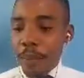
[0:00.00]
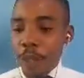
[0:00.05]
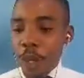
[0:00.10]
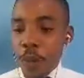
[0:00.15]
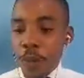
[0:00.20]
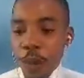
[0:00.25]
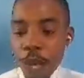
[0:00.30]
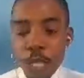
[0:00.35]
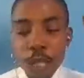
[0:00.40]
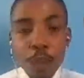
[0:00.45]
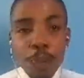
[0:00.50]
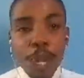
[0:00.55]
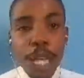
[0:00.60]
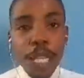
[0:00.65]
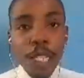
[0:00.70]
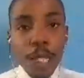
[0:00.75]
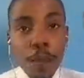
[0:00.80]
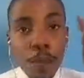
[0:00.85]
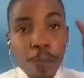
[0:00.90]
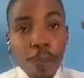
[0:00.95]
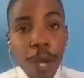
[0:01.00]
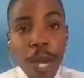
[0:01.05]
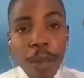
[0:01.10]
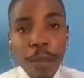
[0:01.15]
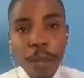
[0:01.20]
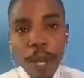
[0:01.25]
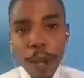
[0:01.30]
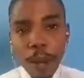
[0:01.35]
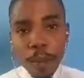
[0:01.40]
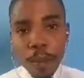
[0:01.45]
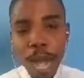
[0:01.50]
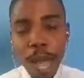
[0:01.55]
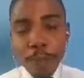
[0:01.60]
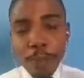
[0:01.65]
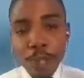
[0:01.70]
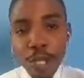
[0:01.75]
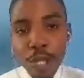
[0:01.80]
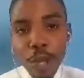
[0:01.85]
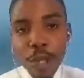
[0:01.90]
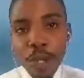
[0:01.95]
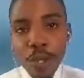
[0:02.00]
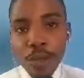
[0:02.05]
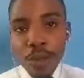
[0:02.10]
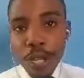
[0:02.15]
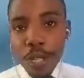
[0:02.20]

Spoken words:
You must place premium, absolute